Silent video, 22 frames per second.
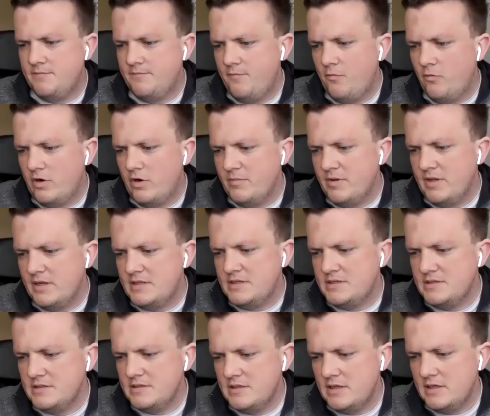40
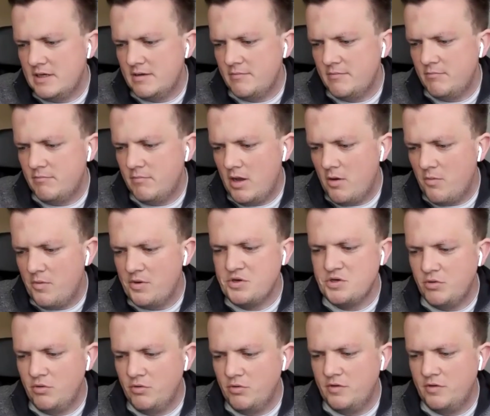minutes. I wish
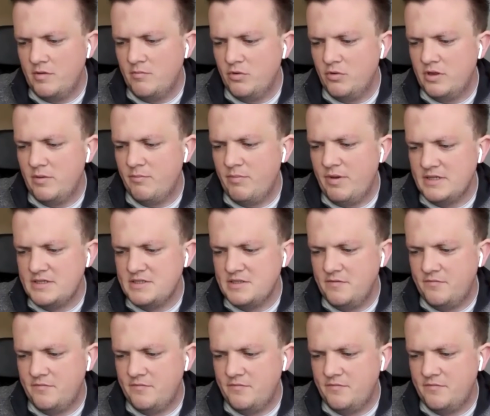you nothing but the best in